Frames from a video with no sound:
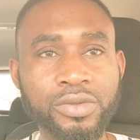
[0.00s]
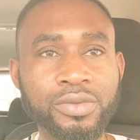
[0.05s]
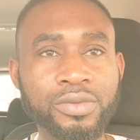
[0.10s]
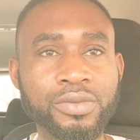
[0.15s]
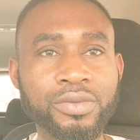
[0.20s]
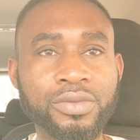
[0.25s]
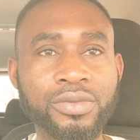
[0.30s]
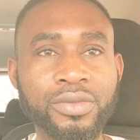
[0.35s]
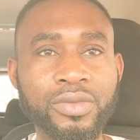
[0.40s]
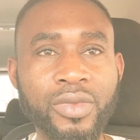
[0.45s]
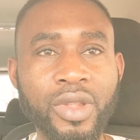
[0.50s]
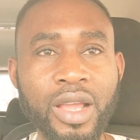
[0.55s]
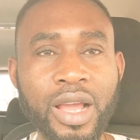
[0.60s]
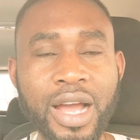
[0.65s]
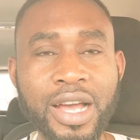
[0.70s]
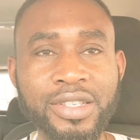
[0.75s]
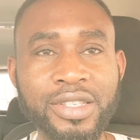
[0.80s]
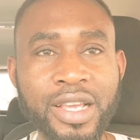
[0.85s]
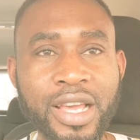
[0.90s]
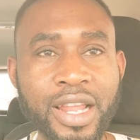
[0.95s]
As the
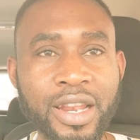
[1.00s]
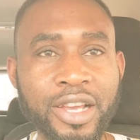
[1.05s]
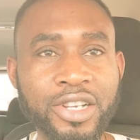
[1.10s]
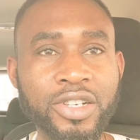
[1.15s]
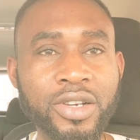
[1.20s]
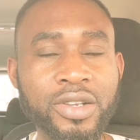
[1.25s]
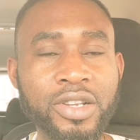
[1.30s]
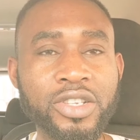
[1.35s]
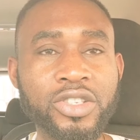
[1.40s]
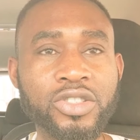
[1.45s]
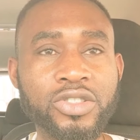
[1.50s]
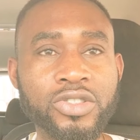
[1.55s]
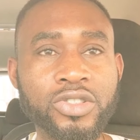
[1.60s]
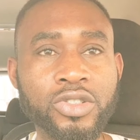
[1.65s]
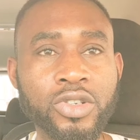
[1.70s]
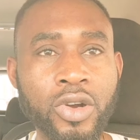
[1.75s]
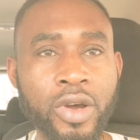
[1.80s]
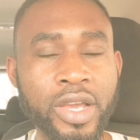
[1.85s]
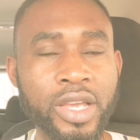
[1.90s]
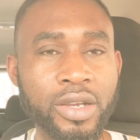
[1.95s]
election is drawing
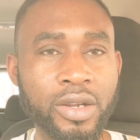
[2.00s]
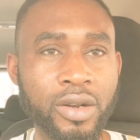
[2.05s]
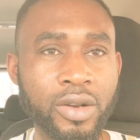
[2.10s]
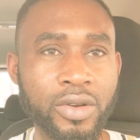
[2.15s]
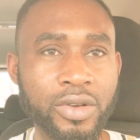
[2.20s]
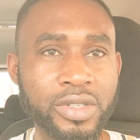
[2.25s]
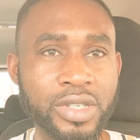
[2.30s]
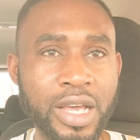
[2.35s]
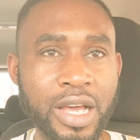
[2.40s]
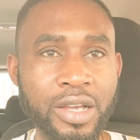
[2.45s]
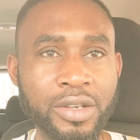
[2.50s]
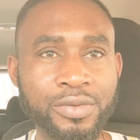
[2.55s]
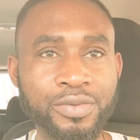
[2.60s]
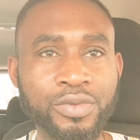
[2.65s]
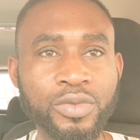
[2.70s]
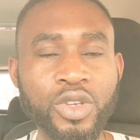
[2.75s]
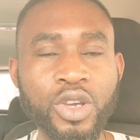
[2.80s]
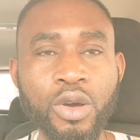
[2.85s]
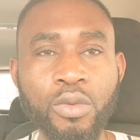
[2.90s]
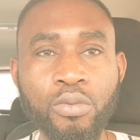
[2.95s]
closer, more
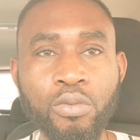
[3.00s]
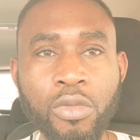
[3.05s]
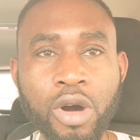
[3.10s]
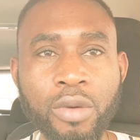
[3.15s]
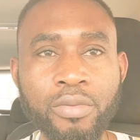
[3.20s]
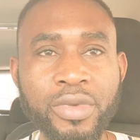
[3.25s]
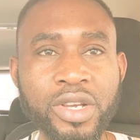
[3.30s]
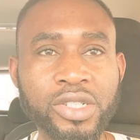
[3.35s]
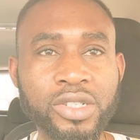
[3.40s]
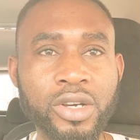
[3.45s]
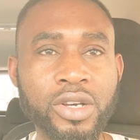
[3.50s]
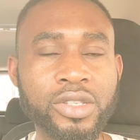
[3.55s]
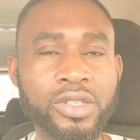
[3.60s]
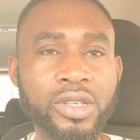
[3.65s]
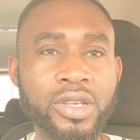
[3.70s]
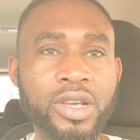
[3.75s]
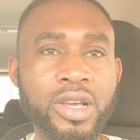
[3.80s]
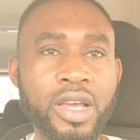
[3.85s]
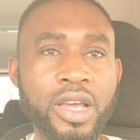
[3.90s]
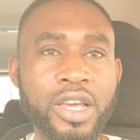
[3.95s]
measures is
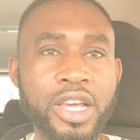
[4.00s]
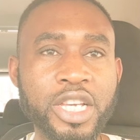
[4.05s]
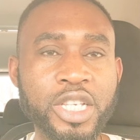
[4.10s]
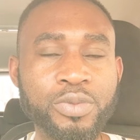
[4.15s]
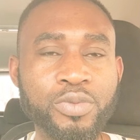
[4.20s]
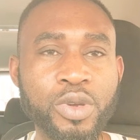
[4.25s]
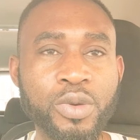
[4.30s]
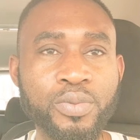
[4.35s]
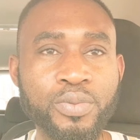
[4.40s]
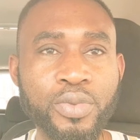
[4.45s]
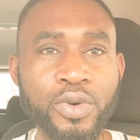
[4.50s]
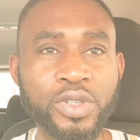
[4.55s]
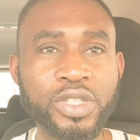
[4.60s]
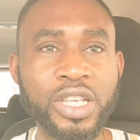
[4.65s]
being put in place